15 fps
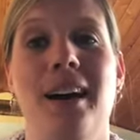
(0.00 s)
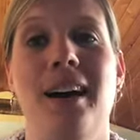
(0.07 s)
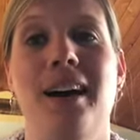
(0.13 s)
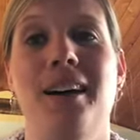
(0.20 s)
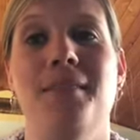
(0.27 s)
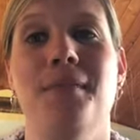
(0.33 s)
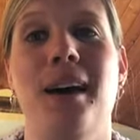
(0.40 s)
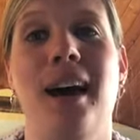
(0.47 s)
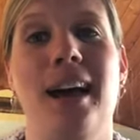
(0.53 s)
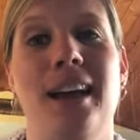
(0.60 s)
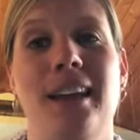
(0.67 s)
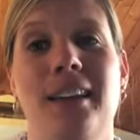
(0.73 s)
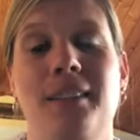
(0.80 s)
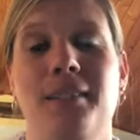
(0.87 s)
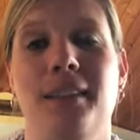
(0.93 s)

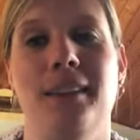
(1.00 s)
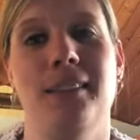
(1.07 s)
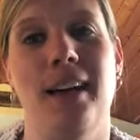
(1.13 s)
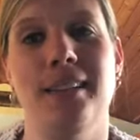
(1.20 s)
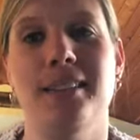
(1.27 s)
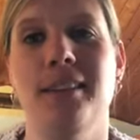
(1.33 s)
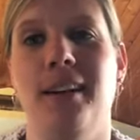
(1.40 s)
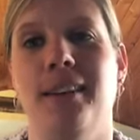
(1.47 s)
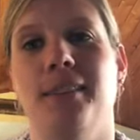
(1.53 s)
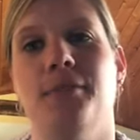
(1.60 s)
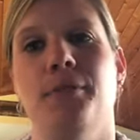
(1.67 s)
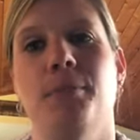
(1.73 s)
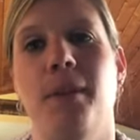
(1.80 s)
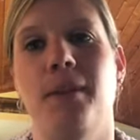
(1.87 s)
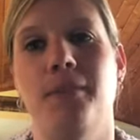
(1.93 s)
I get lots of hugs
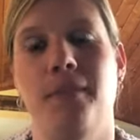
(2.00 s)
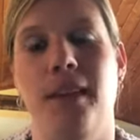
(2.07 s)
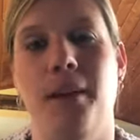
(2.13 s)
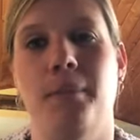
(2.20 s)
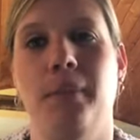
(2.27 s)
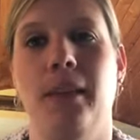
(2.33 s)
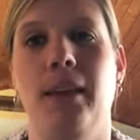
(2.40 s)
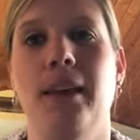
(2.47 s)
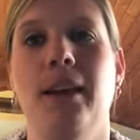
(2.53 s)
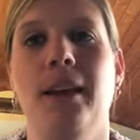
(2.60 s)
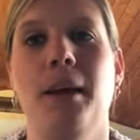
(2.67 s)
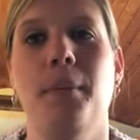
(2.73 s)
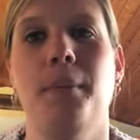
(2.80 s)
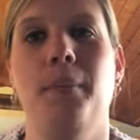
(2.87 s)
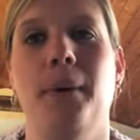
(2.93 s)
from my family,
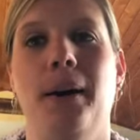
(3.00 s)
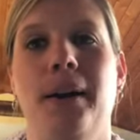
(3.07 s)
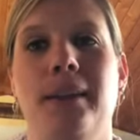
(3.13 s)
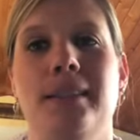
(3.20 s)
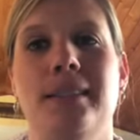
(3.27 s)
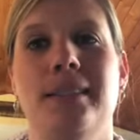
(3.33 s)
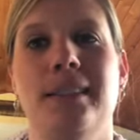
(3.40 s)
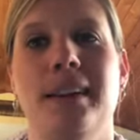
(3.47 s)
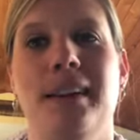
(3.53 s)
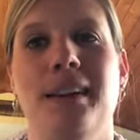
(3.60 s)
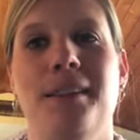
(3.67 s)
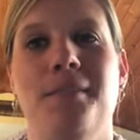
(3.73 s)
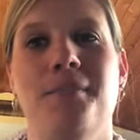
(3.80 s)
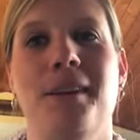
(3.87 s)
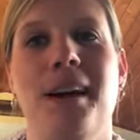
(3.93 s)
but
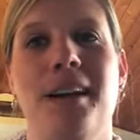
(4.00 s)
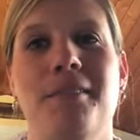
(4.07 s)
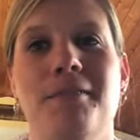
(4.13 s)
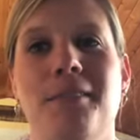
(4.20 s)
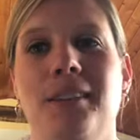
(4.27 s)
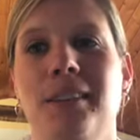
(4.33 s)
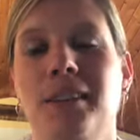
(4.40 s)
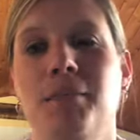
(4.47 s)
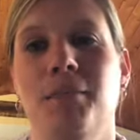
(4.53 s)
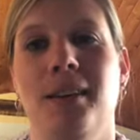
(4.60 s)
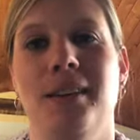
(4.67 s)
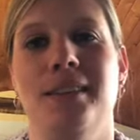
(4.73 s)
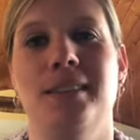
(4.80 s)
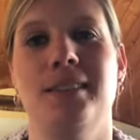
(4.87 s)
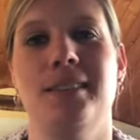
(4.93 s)
I really
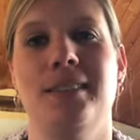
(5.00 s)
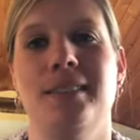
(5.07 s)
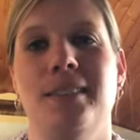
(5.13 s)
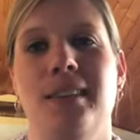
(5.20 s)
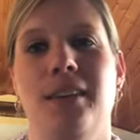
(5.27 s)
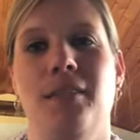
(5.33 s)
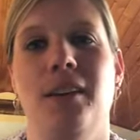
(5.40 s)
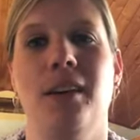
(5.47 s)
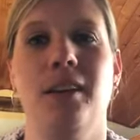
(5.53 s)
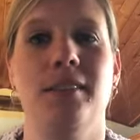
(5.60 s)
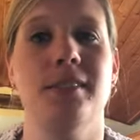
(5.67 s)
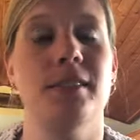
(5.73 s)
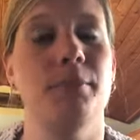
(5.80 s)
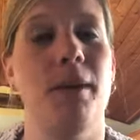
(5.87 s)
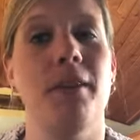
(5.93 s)
miss giving
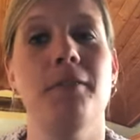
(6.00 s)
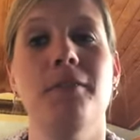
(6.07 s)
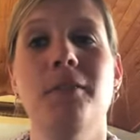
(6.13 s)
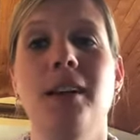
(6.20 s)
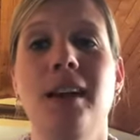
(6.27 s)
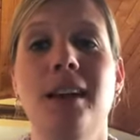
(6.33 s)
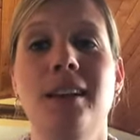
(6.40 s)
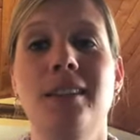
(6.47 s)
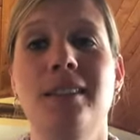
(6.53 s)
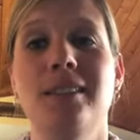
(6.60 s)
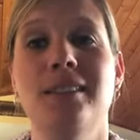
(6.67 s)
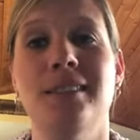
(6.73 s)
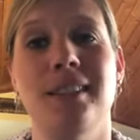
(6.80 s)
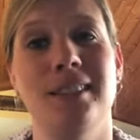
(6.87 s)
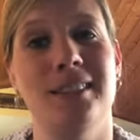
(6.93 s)
hugs to my
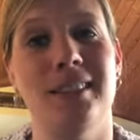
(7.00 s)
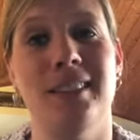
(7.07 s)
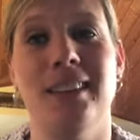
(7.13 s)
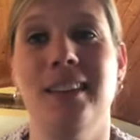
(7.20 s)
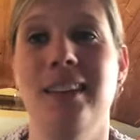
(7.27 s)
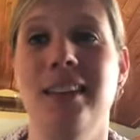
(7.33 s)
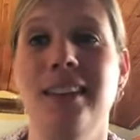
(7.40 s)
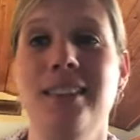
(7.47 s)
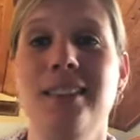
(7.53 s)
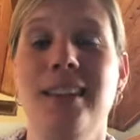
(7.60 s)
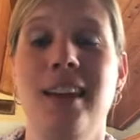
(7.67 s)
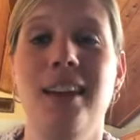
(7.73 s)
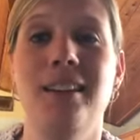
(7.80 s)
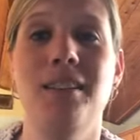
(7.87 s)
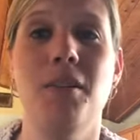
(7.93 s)
friends and to the kids
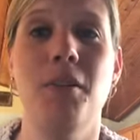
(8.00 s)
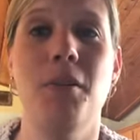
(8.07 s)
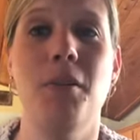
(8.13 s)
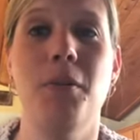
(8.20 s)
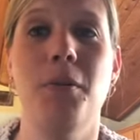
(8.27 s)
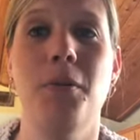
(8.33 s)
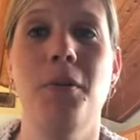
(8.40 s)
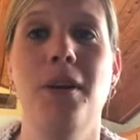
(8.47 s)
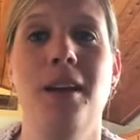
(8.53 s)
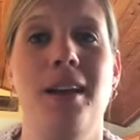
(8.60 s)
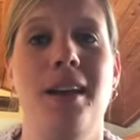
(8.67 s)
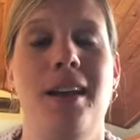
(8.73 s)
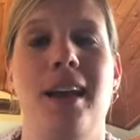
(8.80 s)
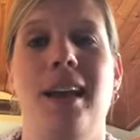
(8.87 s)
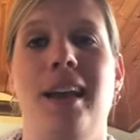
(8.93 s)
I know
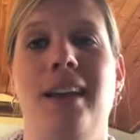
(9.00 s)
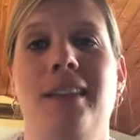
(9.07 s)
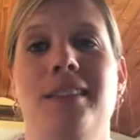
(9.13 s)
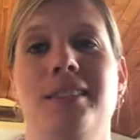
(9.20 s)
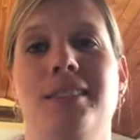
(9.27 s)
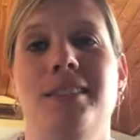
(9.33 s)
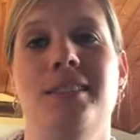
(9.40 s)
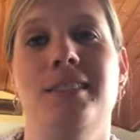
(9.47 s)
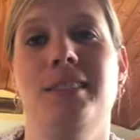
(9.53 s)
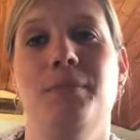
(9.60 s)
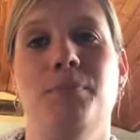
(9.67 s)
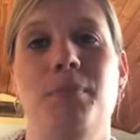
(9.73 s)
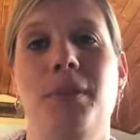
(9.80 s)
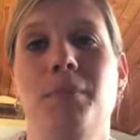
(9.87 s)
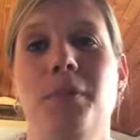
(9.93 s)
and to
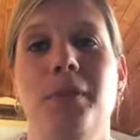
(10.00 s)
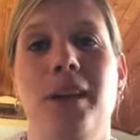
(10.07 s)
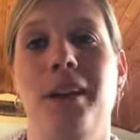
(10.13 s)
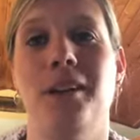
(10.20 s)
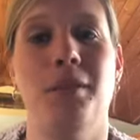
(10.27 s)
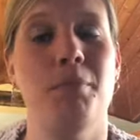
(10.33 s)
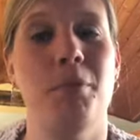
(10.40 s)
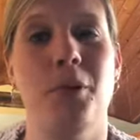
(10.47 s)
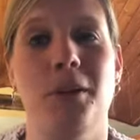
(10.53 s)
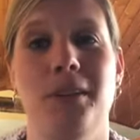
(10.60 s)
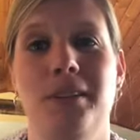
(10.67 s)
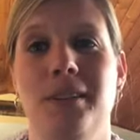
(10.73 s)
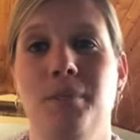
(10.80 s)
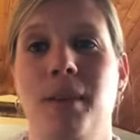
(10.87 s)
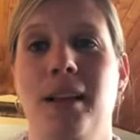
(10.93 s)
just people that are
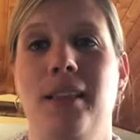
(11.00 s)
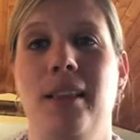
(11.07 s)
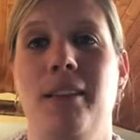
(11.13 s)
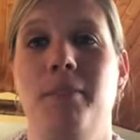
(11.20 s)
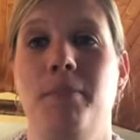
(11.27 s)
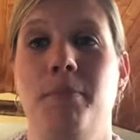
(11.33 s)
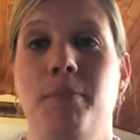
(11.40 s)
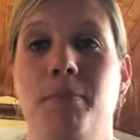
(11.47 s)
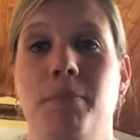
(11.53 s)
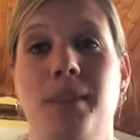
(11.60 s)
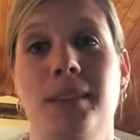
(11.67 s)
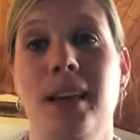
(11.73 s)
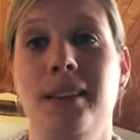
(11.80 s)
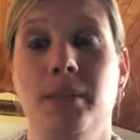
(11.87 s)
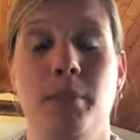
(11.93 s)
important in my life
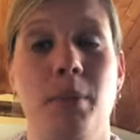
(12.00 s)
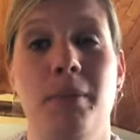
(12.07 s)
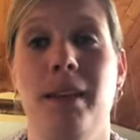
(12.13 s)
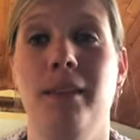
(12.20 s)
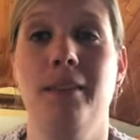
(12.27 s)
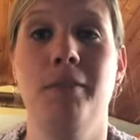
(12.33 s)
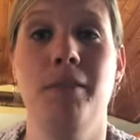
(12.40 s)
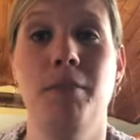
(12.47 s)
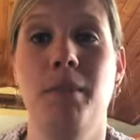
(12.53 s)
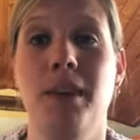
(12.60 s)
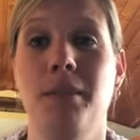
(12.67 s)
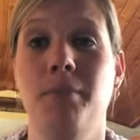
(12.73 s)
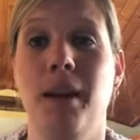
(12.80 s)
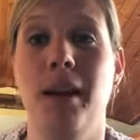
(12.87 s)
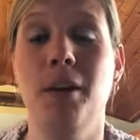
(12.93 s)
besides the people that live with
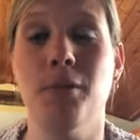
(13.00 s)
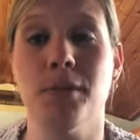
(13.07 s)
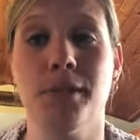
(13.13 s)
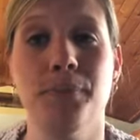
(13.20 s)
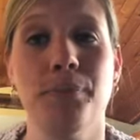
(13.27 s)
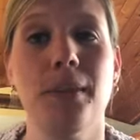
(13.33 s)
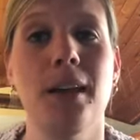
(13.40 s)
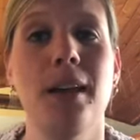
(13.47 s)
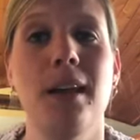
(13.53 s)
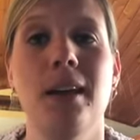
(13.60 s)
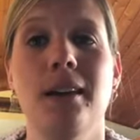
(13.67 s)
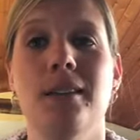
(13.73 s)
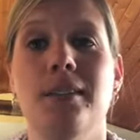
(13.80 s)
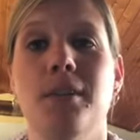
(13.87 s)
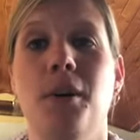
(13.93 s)
me in my house.
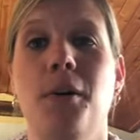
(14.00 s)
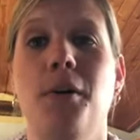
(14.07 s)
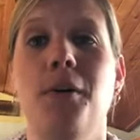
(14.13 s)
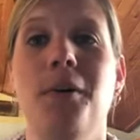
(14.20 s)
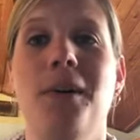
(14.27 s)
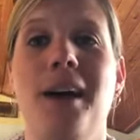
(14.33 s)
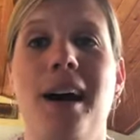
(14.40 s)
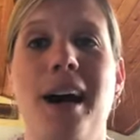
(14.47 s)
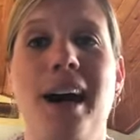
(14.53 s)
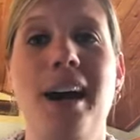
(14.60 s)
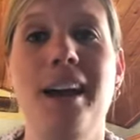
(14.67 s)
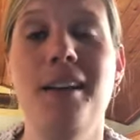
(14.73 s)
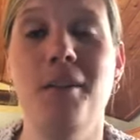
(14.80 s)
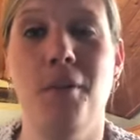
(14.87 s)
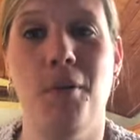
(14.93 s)
So
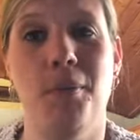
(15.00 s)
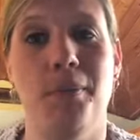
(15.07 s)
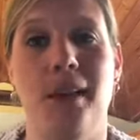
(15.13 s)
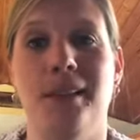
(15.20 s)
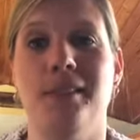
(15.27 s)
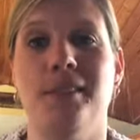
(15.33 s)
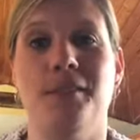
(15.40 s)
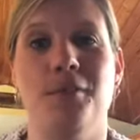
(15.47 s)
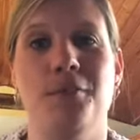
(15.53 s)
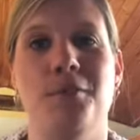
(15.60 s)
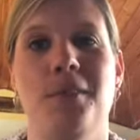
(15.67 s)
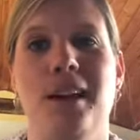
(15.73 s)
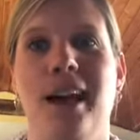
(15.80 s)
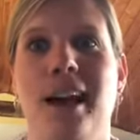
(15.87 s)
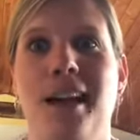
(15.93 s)
I hope that
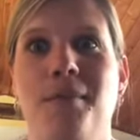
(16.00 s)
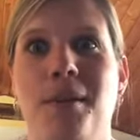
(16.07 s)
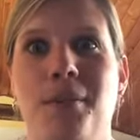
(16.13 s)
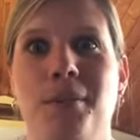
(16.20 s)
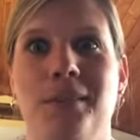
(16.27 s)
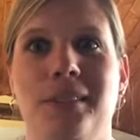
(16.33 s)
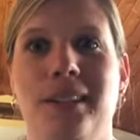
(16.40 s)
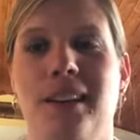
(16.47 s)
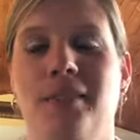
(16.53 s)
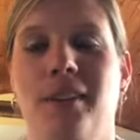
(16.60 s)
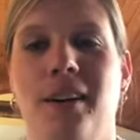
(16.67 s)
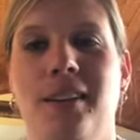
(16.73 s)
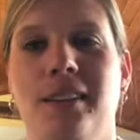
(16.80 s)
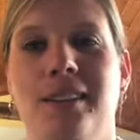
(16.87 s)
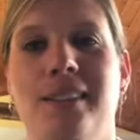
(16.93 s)
soon I'm able to give
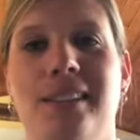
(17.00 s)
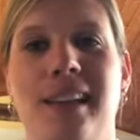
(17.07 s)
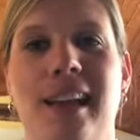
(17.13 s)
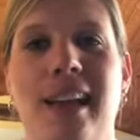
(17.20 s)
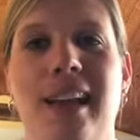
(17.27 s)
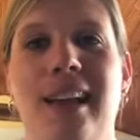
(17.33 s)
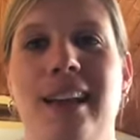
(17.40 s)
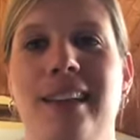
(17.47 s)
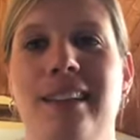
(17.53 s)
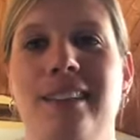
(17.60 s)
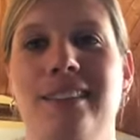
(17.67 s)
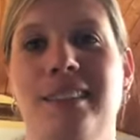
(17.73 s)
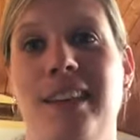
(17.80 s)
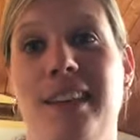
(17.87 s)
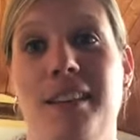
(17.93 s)
hugs
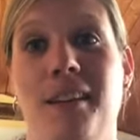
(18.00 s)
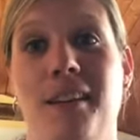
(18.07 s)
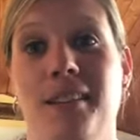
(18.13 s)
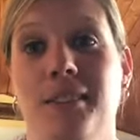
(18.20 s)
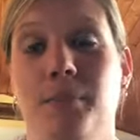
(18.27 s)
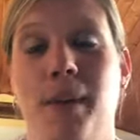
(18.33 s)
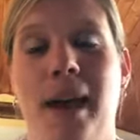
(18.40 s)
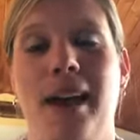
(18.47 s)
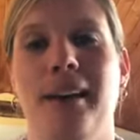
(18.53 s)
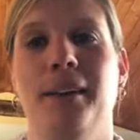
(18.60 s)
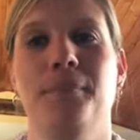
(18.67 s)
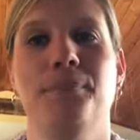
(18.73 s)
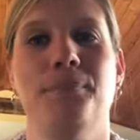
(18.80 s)
and get hugs back.